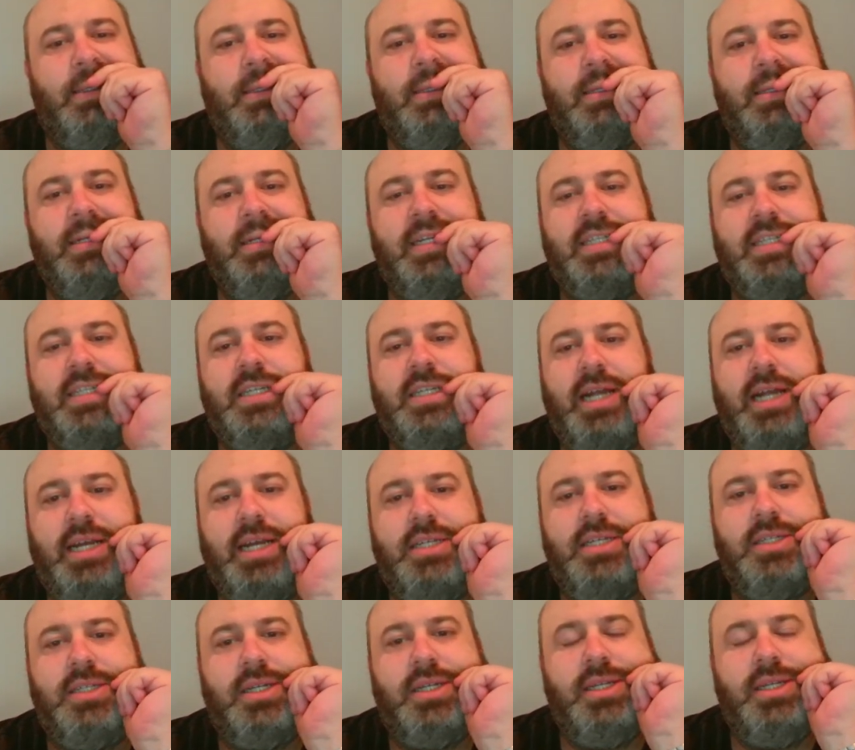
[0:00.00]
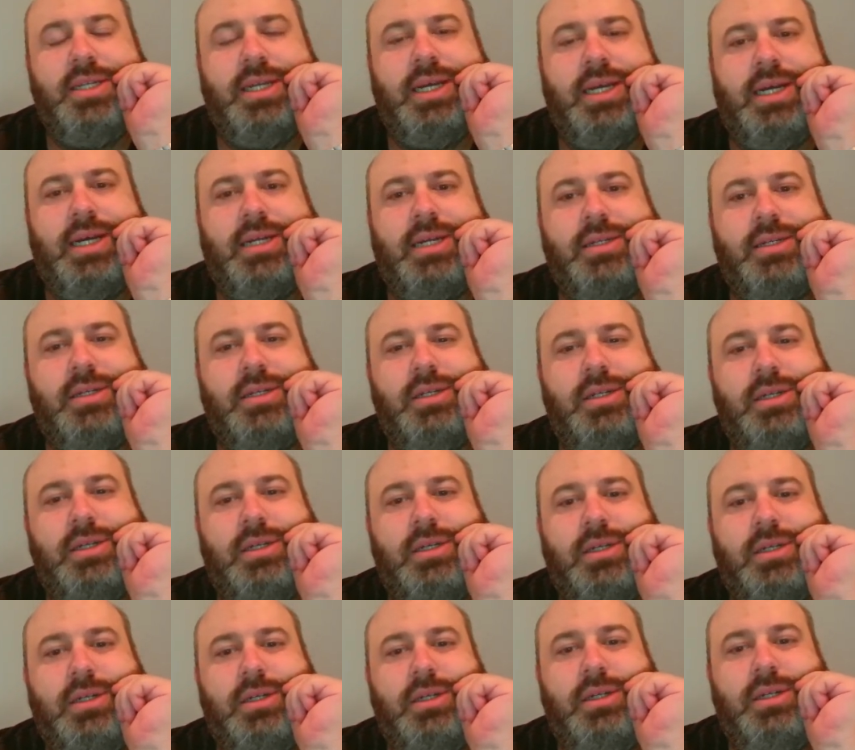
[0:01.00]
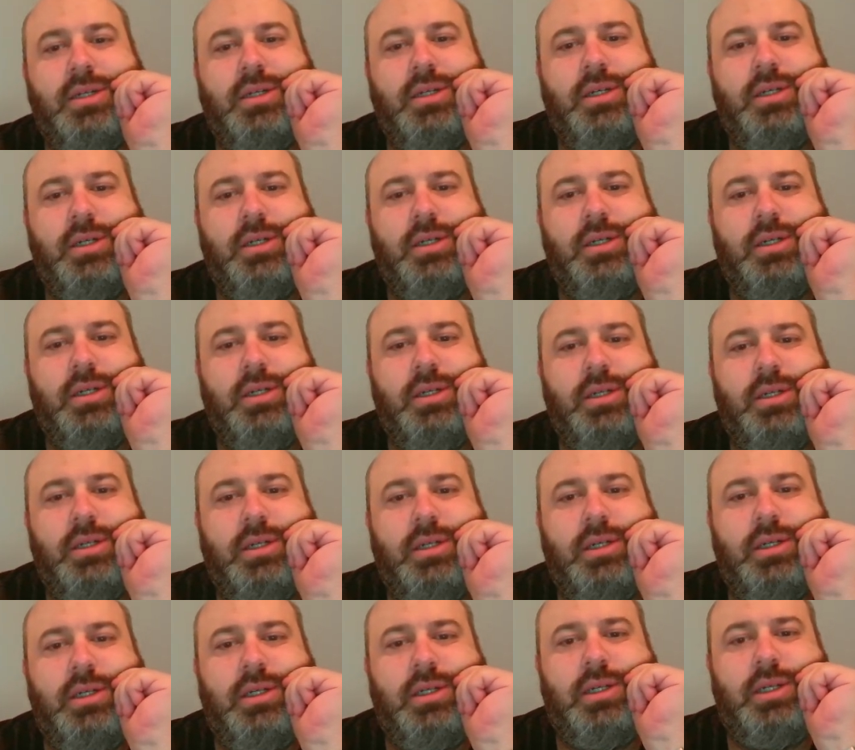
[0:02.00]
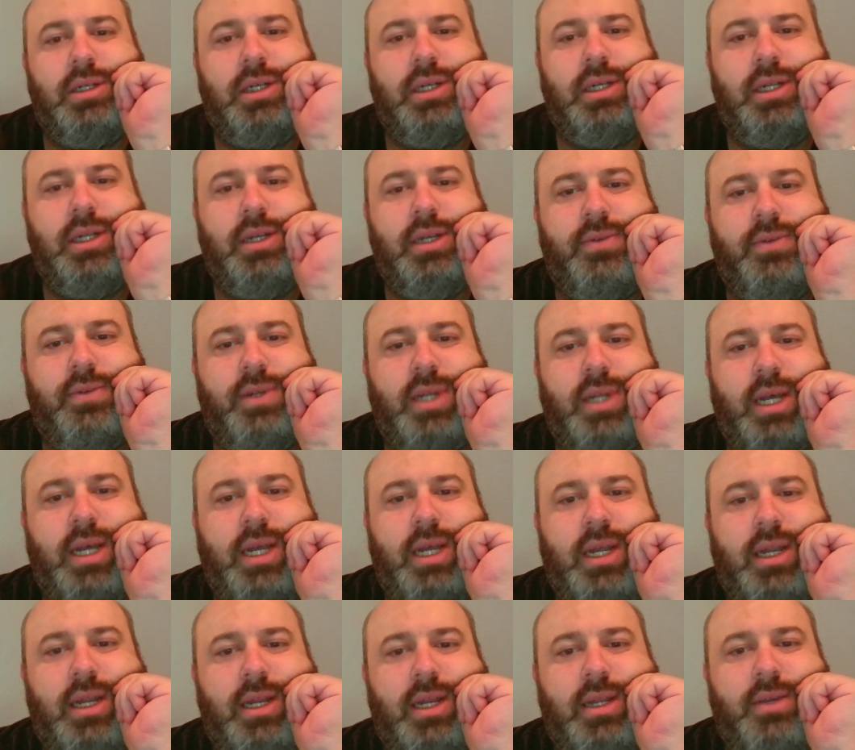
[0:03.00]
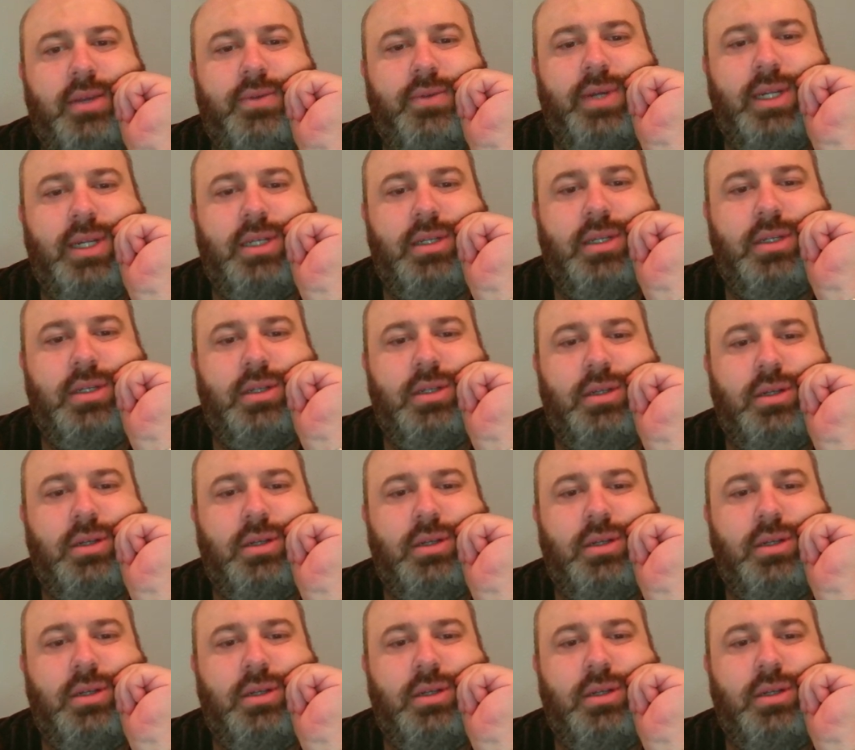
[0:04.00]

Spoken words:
that's a nice idea. And if they leave it,